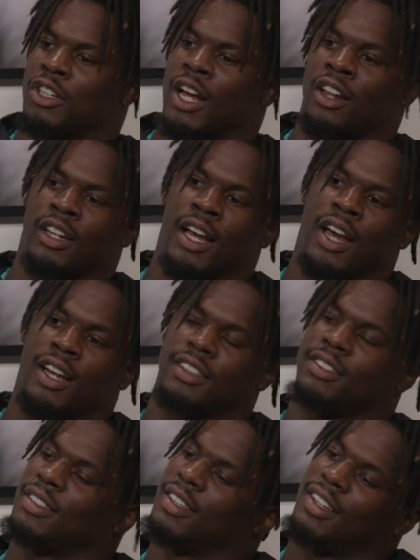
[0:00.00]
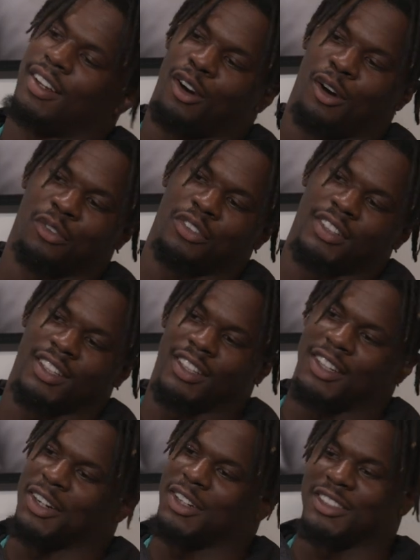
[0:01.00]
down the line, hopefully
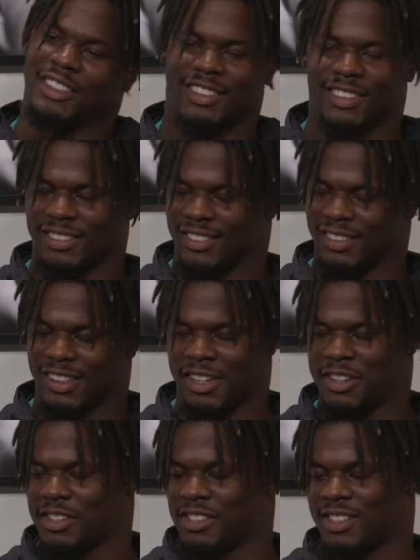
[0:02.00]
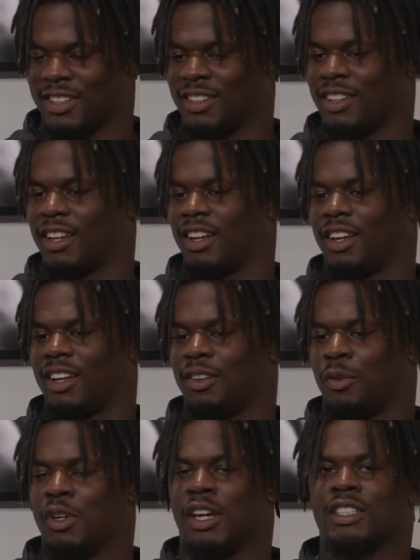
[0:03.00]
years, and
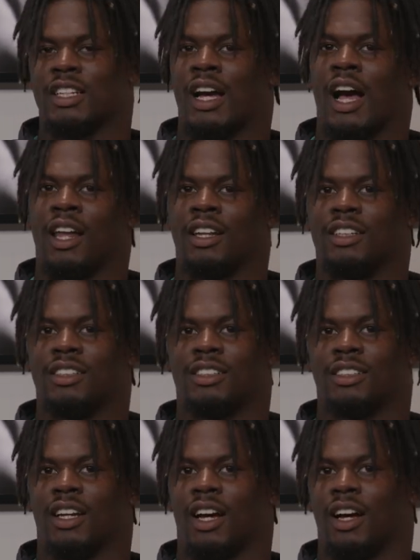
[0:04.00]
when you get to college,